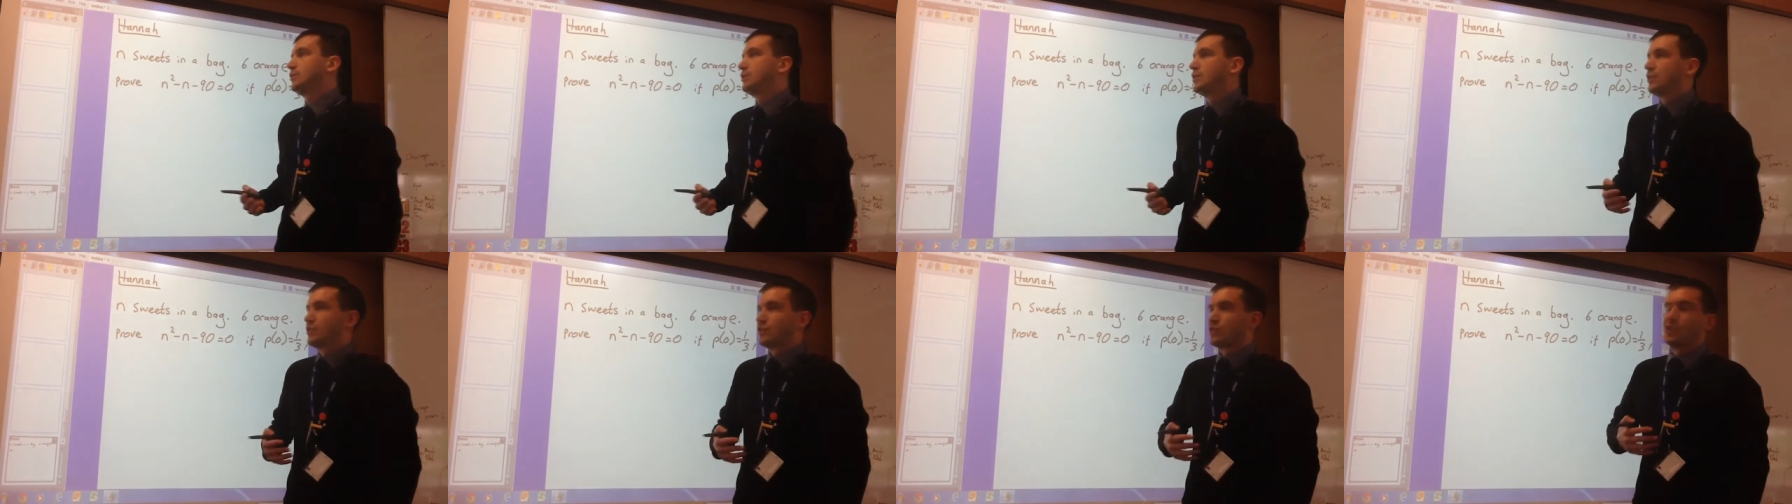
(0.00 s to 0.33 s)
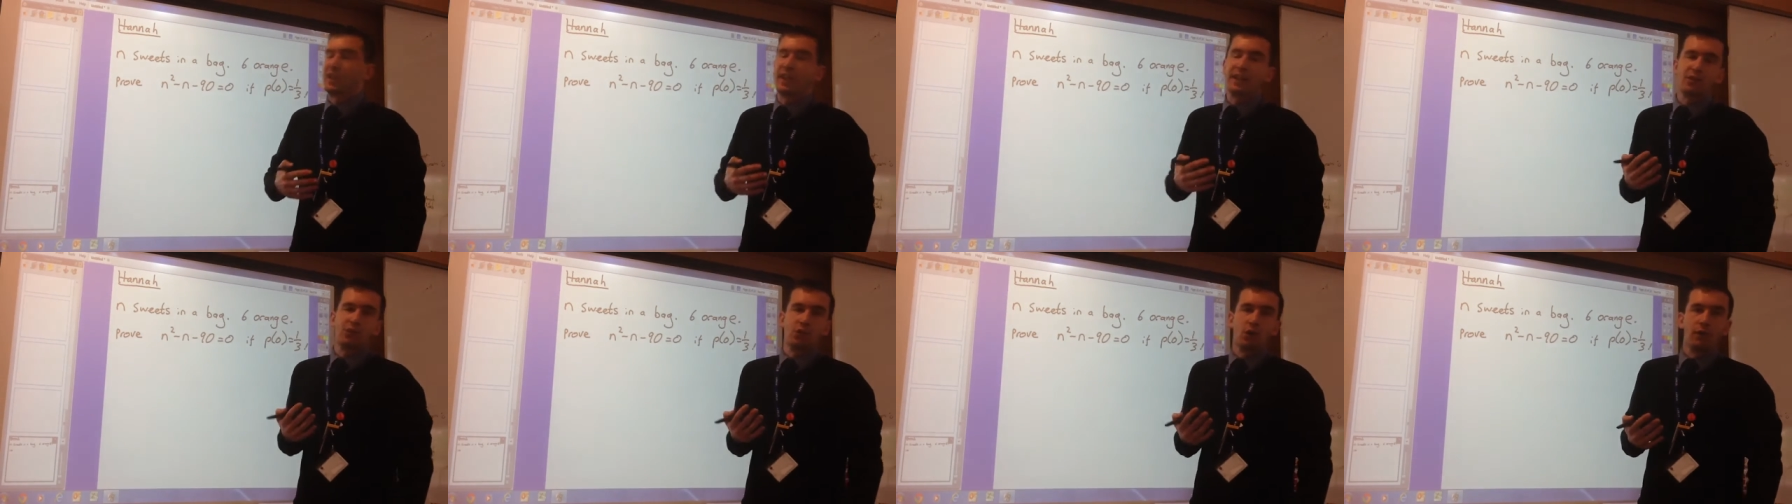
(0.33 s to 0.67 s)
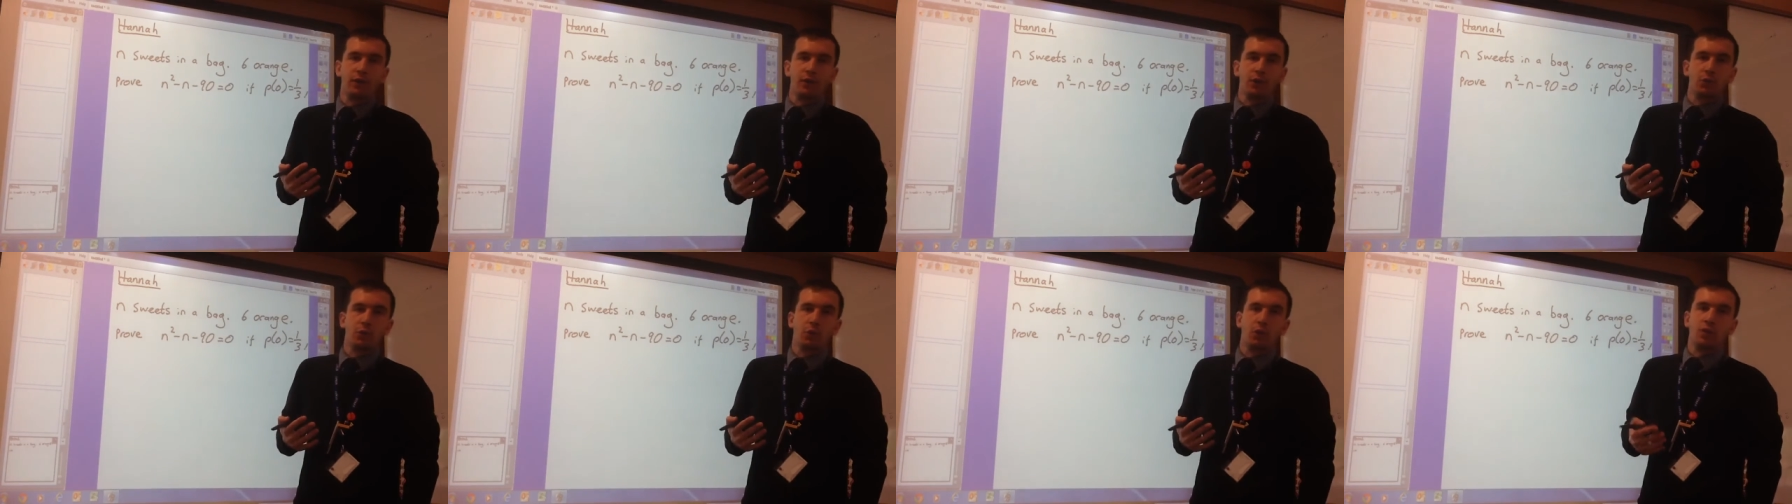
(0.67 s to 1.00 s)
there's six
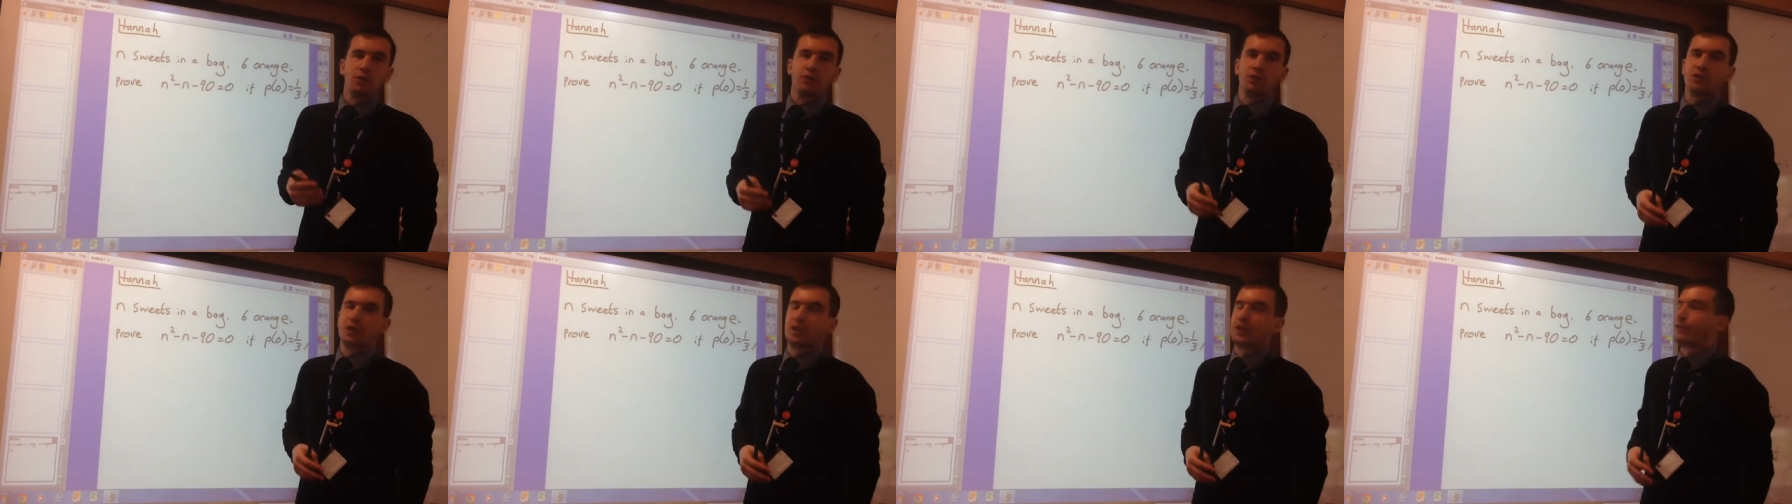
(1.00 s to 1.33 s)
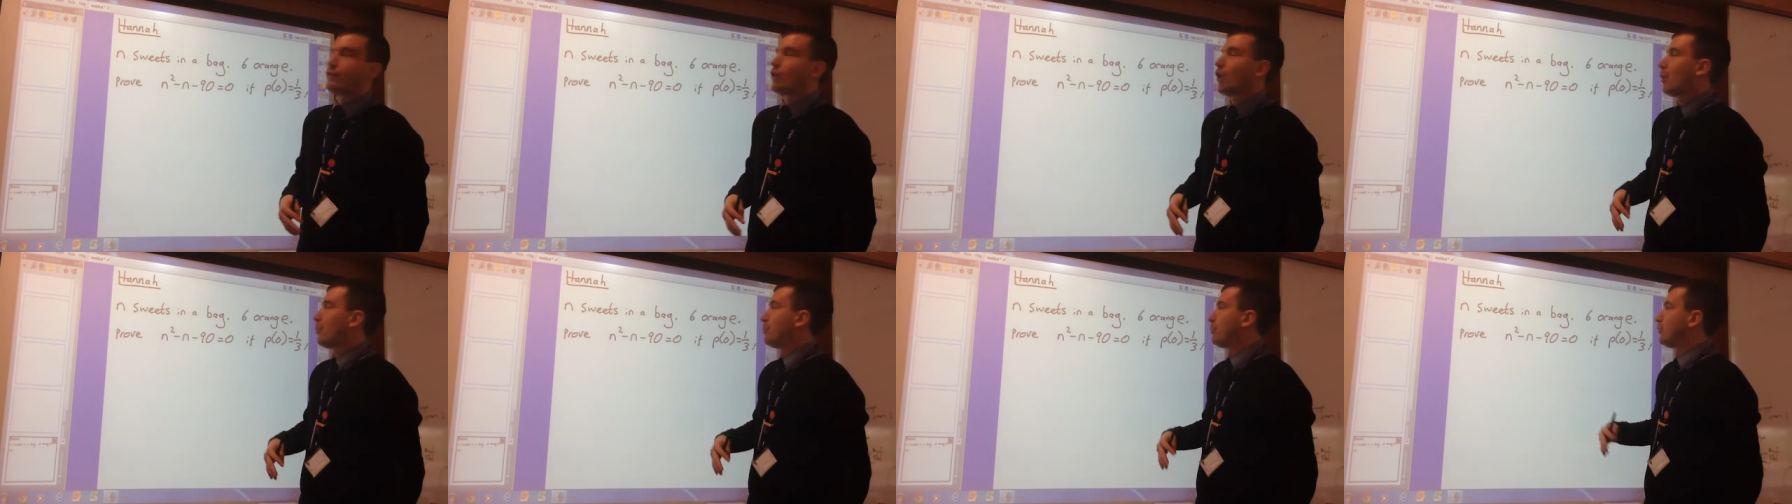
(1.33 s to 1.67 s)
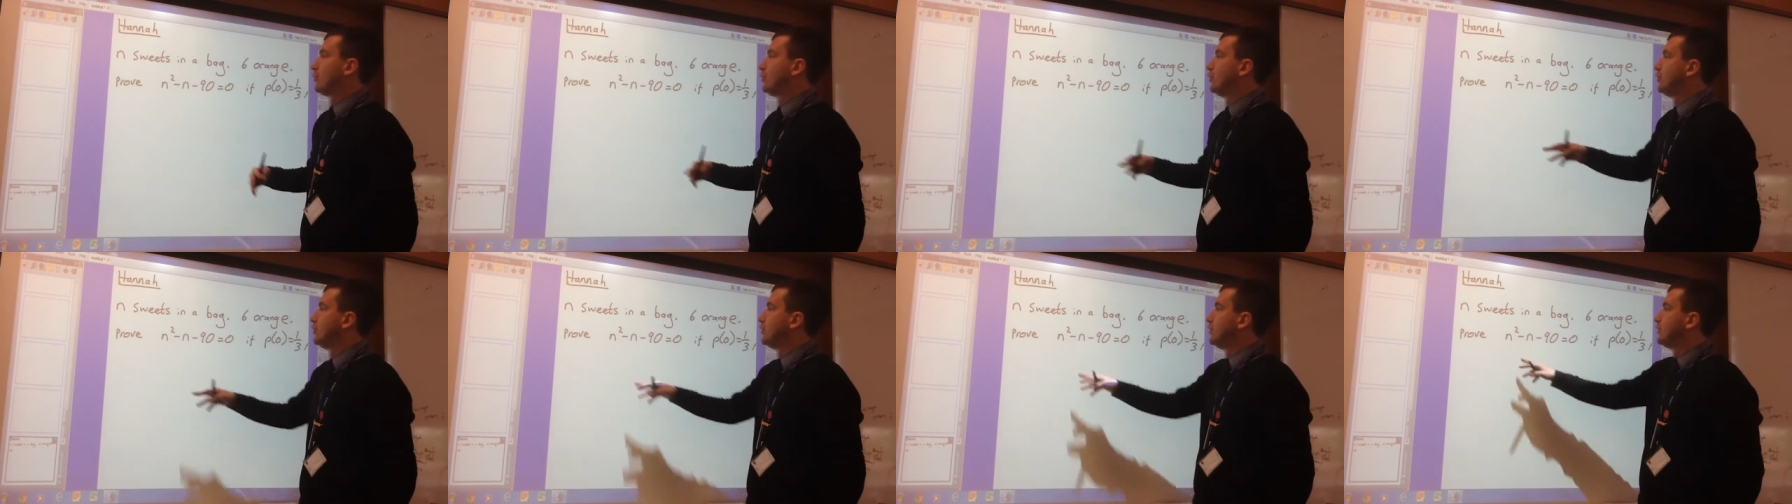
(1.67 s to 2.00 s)
orange ones and you've got to
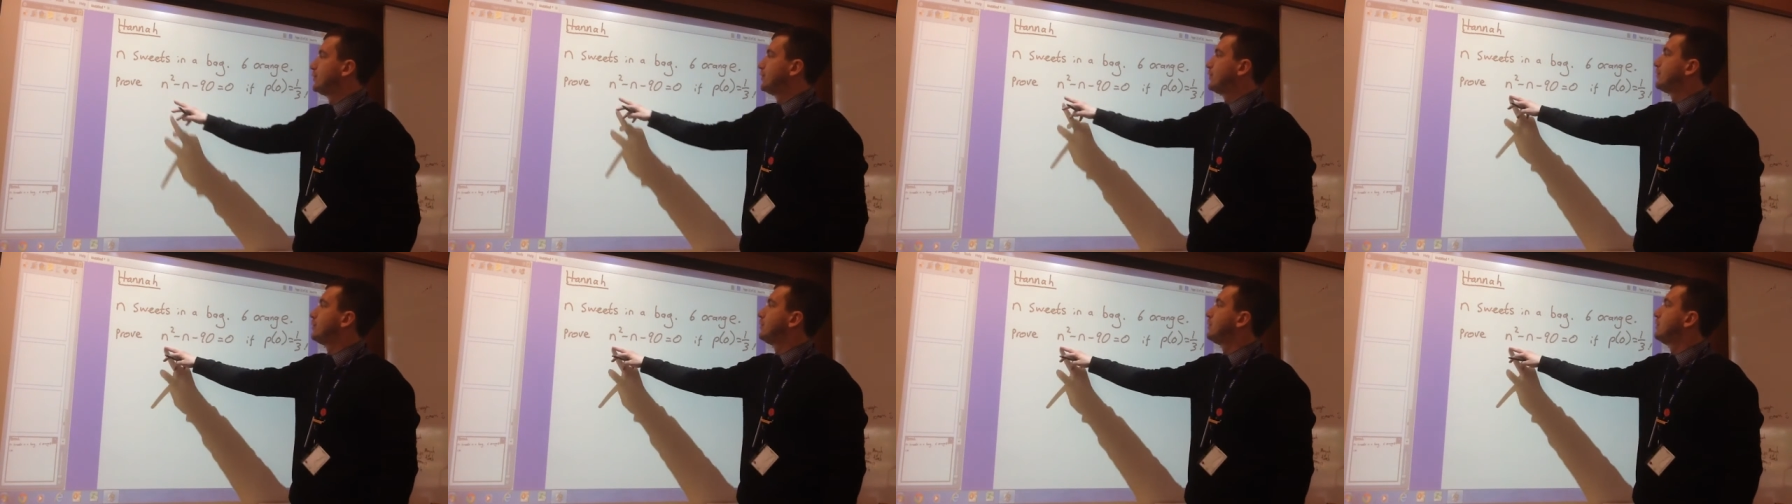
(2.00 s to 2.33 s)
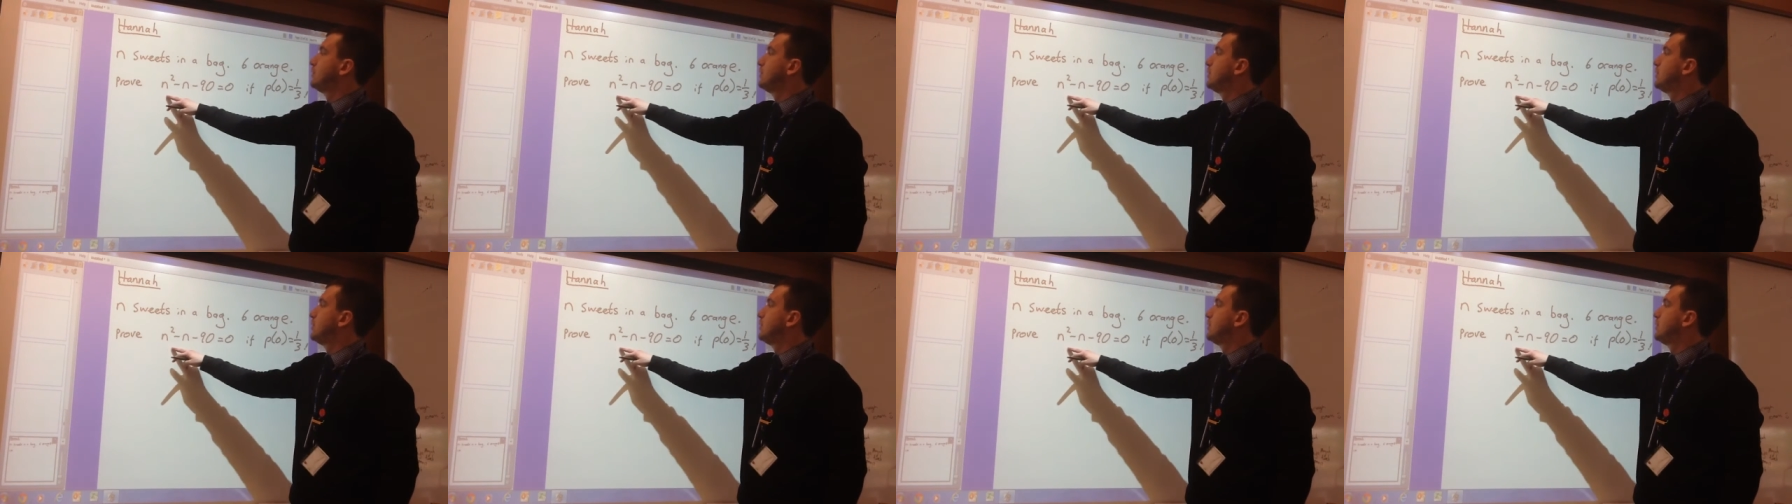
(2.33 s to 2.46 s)
prove